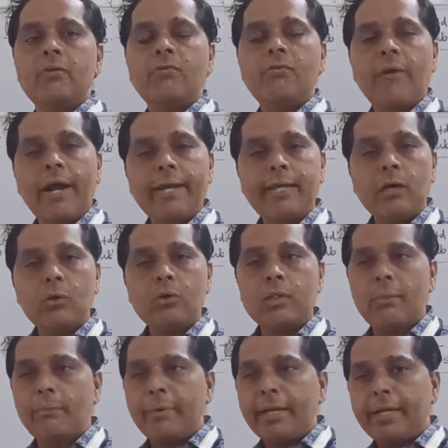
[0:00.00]
find out
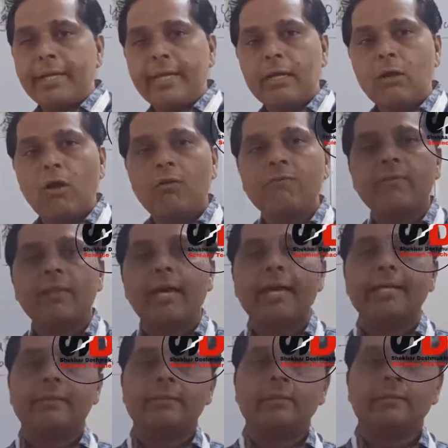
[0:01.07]
the bending of
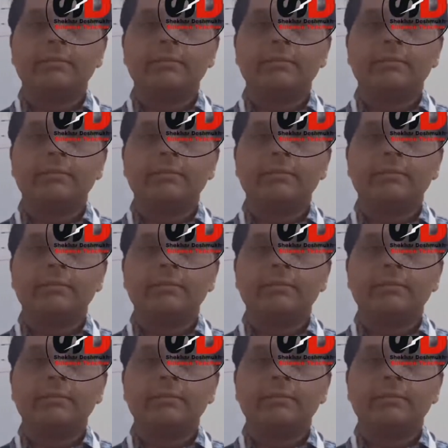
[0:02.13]
light